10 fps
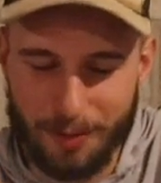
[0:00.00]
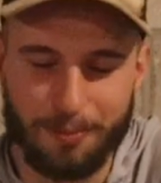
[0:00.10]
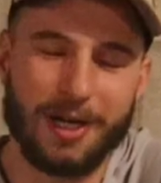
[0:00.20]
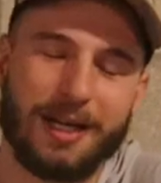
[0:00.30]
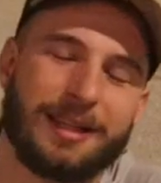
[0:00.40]

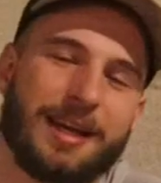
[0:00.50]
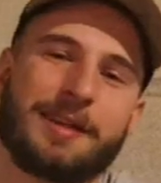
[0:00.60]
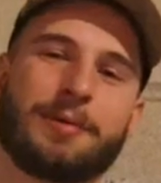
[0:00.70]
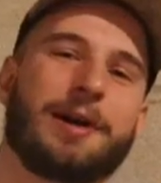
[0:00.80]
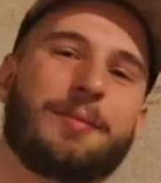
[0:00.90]
But
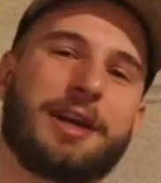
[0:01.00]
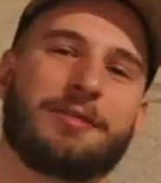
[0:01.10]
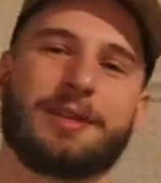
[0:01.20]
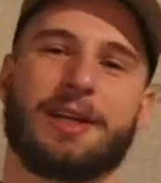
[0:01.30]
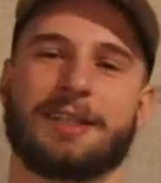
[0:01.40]
that's what I bring
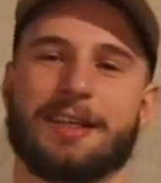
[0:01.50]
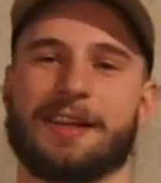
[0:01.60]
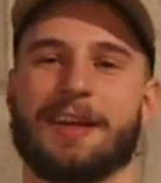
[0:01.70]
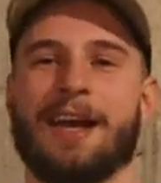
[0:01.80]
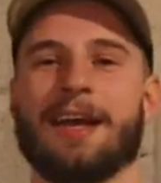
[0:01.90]
for lunch and
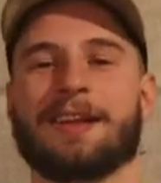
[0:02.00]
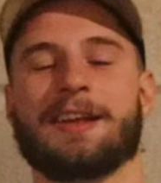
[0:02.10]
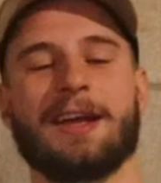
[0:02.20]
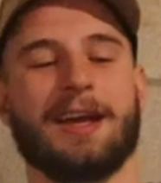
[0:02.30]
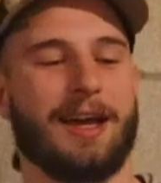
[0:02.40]
snacks.